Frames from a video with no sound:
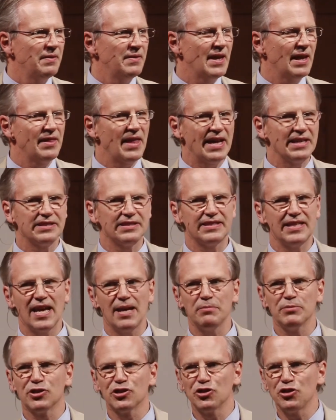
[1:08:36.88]
Now, that
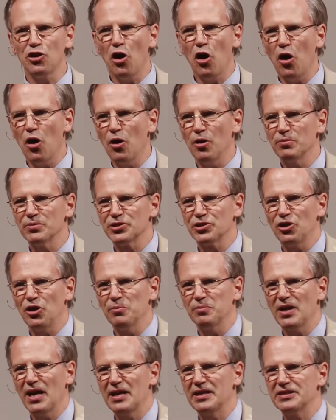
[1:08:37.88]
same psalm,
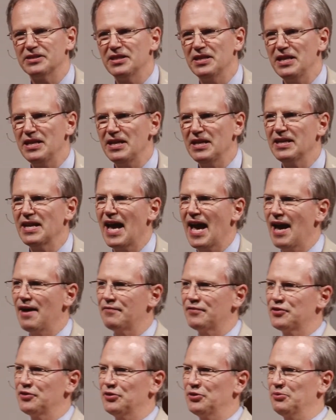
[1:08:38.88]
Psalm 19,
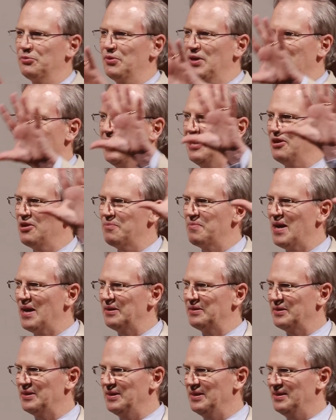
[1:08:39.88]
after we hear
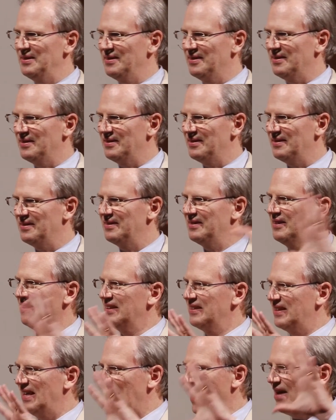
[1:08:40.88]
about the, uh,
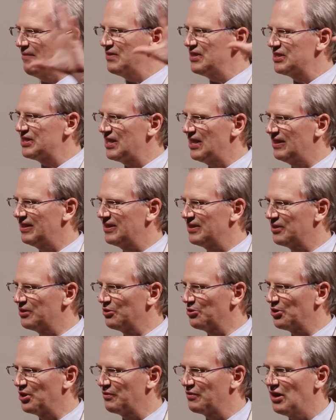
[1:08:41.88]
the heavens telling the
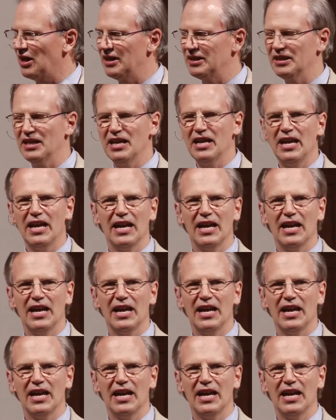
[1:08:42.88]
glory of God,